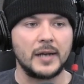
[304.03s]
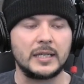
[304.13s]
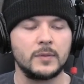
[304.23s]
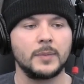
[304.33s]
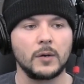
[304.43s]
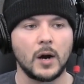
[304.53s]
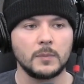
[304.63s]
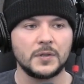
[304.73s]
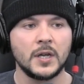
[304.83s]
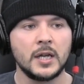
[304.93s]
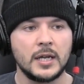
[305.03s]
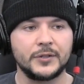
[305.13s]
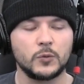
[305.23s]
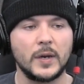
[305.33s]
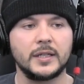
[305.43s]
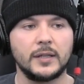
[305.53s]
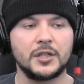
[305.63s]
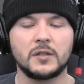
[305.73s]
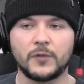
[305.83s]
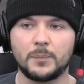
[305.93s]
to keep and bear arms. It's a
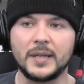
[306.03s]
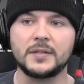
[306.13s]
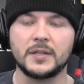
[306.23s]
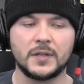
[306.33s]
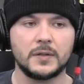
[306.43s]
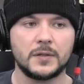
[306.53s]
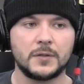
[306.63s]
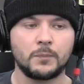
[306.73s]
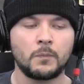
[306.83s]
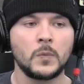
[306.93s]
regulation for businesses.